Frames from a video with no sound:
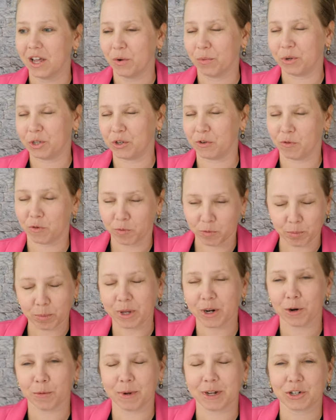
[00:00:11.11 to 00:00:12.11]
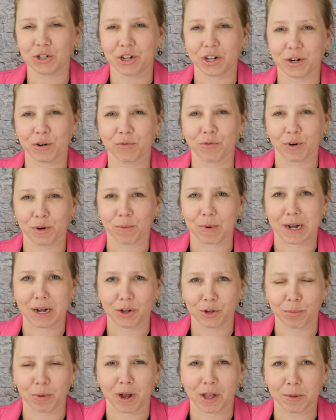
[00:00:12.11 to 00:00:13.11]
which if you've been on my channel for a while,
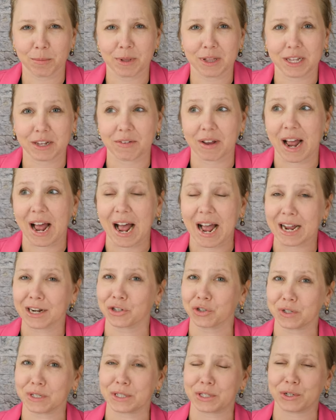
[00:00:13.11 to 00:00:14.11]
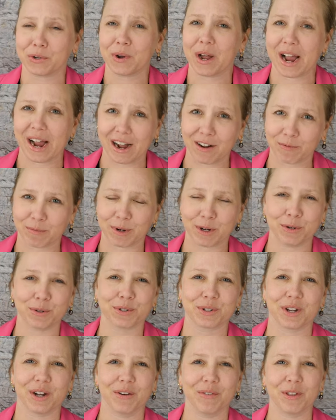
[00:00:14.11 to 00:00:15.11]
you probably believe it, I actually still have
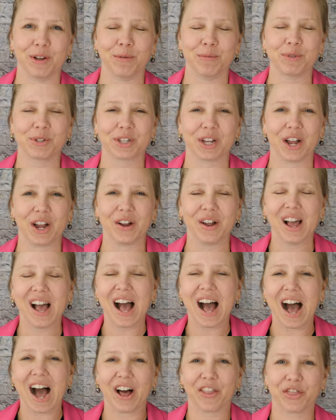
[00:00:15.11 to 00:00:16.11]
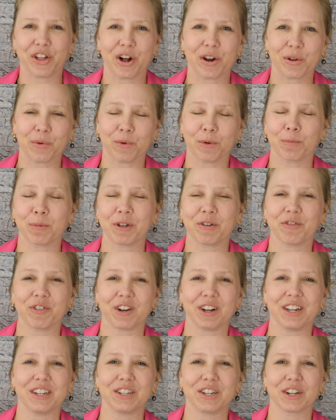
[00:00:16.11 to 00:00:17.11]
most of them. So I thought it would be
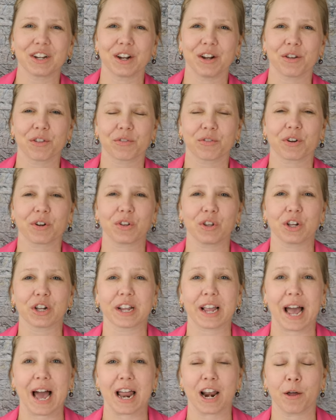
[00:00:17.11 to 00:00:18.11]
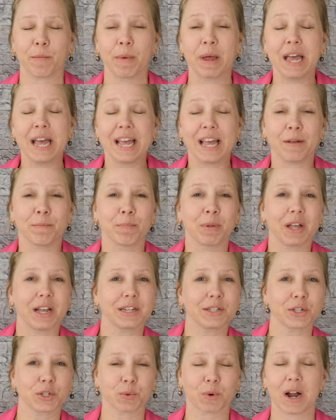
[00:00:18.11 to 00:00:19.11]
fun to go through, look at them, and
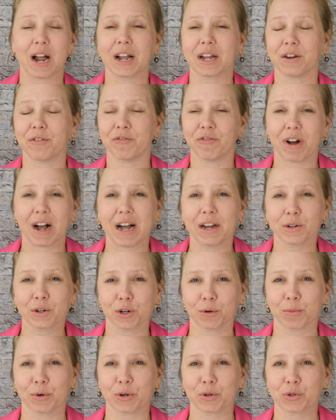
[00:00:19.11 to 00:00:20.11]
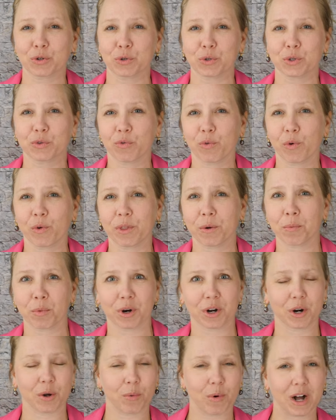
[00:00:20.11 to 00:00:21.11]
places where I could find commercials for them. We're
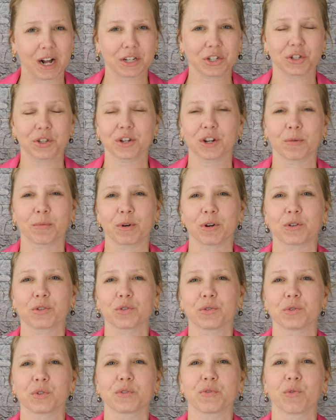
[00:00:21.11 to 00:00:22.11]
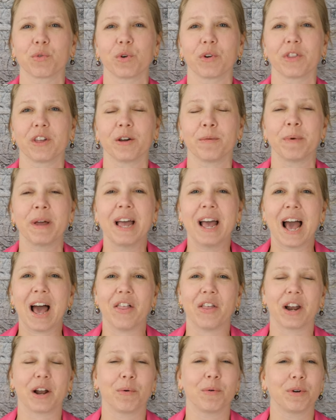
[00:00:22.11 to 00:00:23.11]
gonna watch the commercials for them.
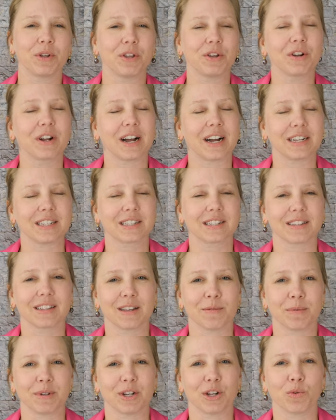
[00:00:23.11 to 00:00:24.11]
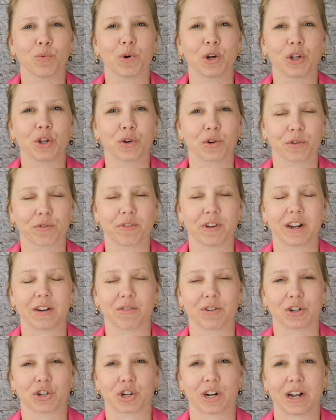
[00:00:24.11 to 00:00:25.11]
And then I want you guys to let me know what your
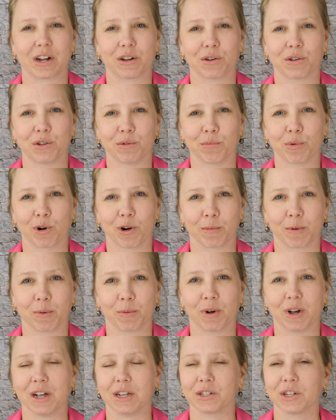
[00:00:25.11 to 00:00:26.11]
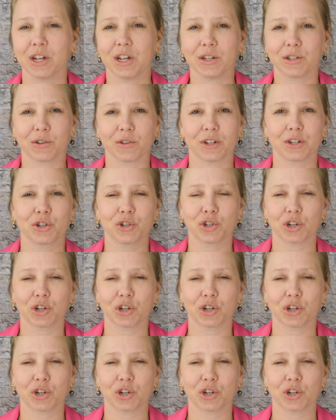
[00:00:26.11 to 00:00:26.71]
favorite childhood Barbie was. So let's